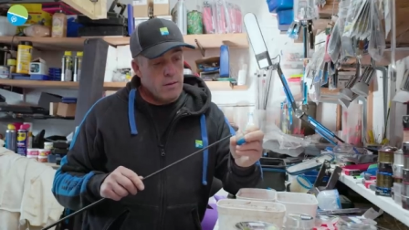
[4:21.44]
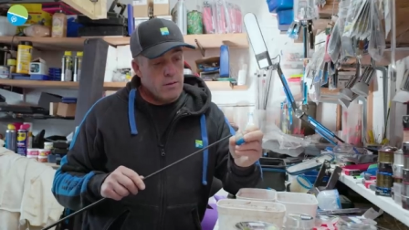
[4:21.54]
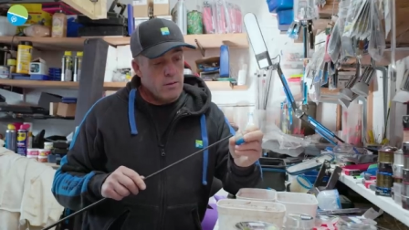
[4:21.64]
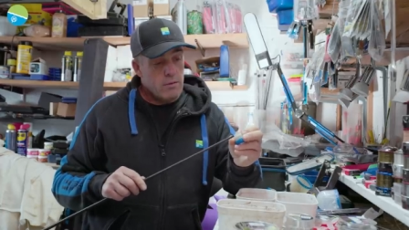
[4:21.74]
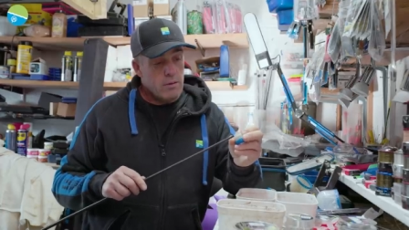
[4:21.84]

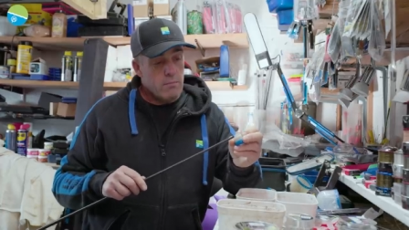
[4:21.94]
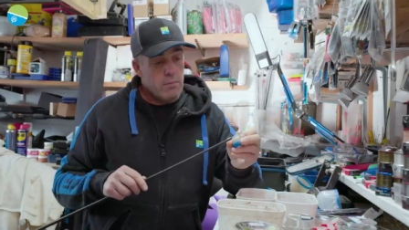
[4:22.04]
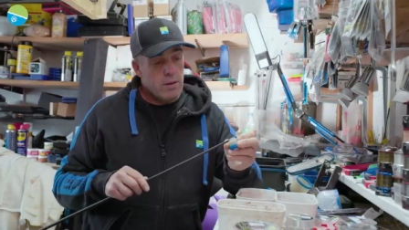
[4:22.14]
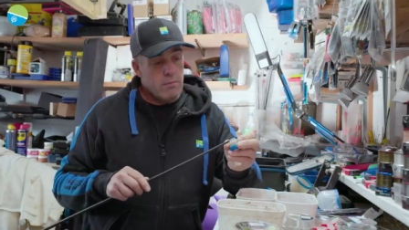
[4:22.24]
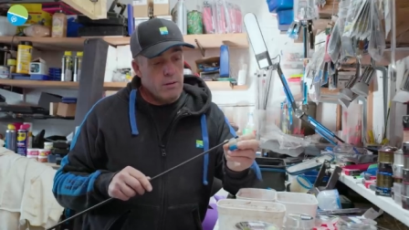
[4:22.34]
So you can
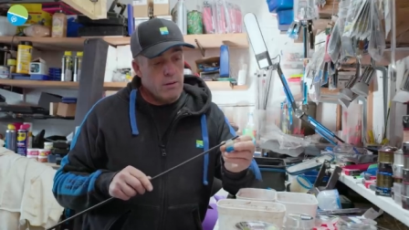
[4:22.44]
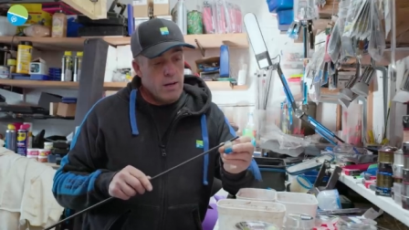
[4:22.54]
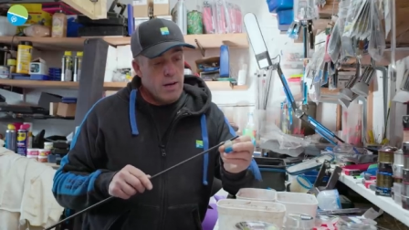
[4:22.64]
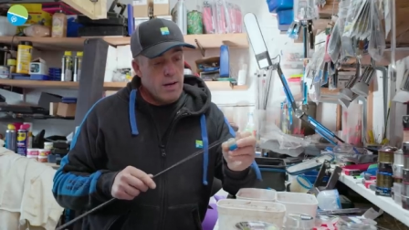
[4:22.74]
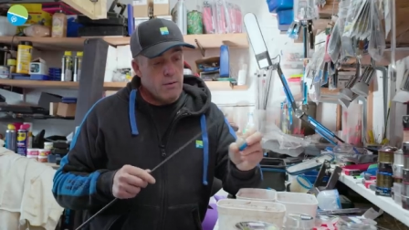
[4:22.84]
put them on like
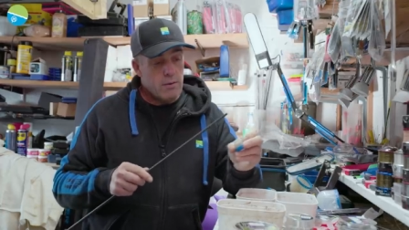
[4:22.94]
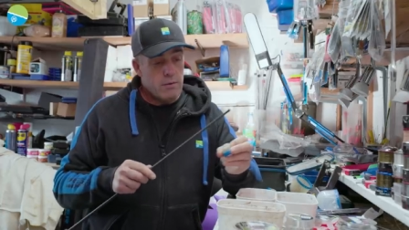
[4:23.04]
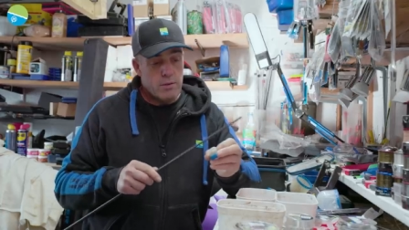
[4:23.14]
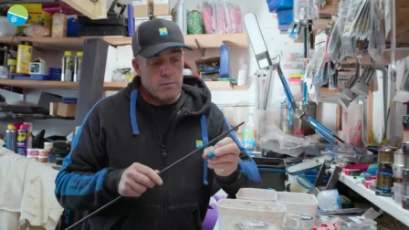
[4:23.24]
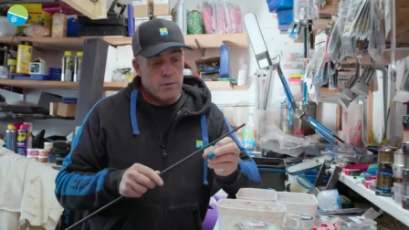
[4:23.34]
that, or you
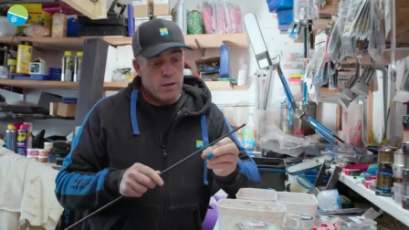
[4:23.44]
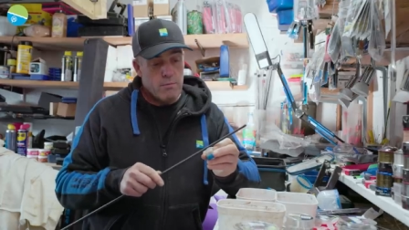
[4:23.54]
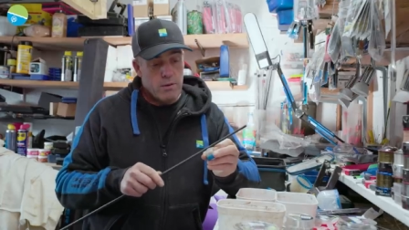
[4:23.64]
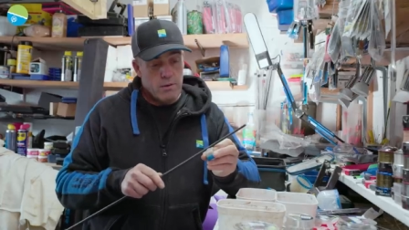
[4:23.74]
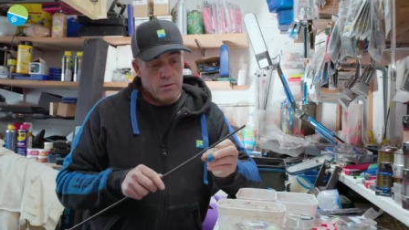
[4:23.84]
can just put
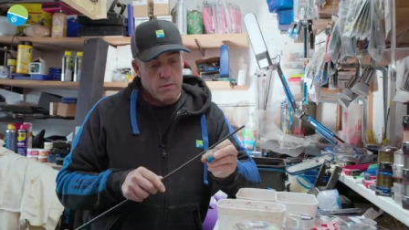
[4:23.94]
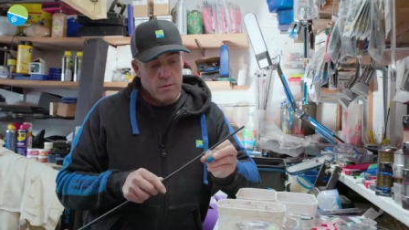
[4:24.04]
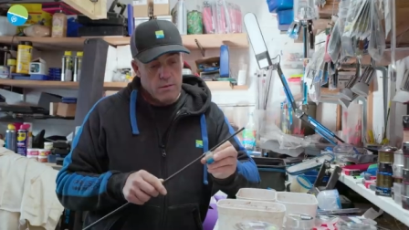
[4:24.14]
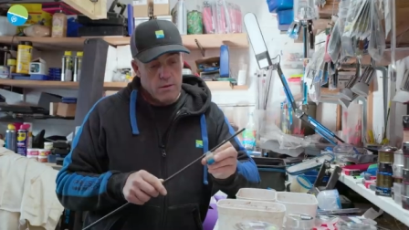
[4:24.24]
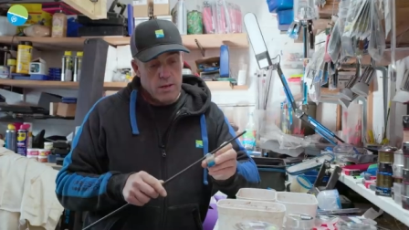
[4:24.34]
them on
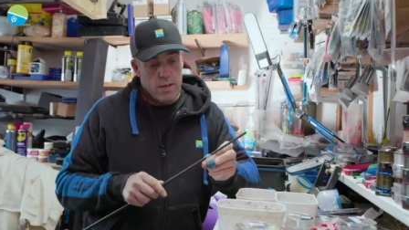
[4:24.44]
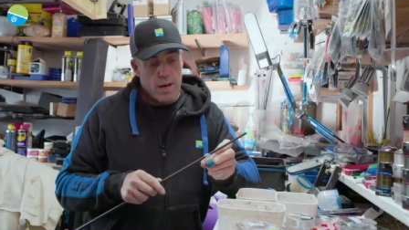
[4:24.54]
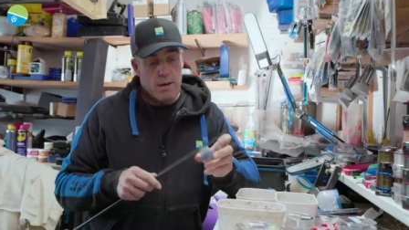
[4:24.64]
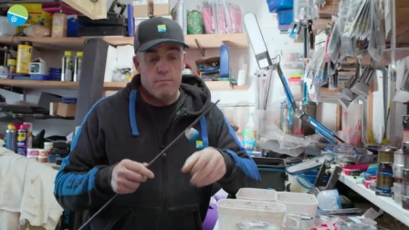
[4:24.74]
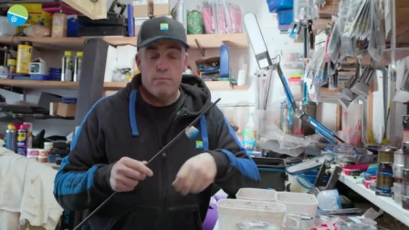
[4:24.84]
like that.